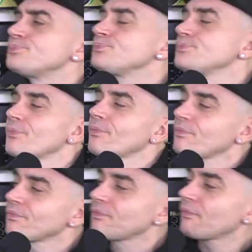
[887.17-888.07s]
I've
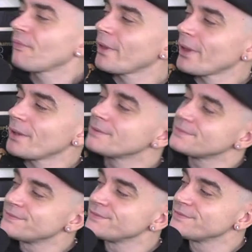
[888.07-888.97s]
probably got
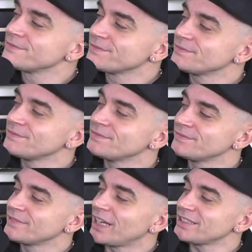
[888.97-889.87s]
ADHD as well,
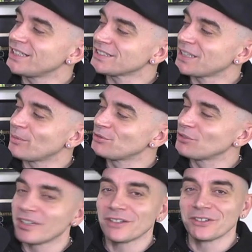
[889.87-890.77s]
but yeah, like, I think that's coming
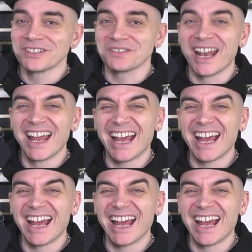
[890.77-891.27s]
through here on this one.